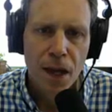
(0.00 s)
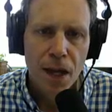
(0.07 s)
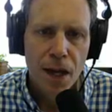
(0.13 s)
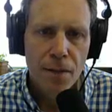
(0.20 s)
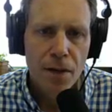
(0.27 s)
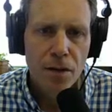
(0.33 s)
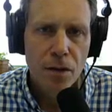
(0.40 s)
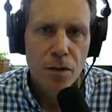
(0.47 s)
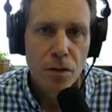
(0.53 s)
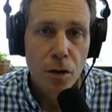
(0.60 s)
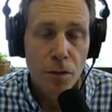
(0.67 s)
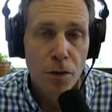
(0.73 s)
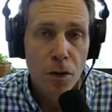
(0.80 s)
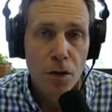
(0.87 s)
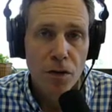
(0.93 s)
If this is your
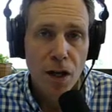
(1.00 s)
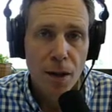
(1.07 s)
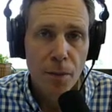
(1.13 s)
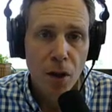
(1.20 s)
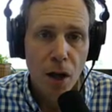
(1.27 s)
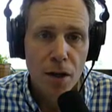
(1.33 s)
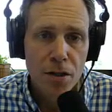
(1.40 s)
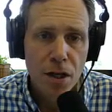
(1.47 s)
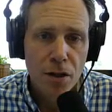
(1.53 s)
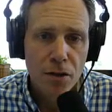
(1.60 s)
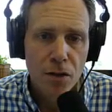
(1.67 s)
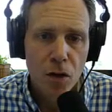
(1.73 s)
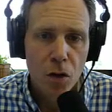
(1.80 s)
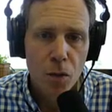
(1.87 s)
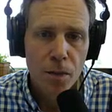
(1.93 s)
first time launching
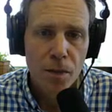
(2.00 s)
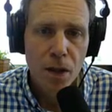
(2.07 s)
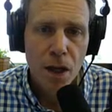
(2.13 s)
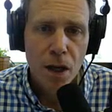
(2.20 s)
Zoom,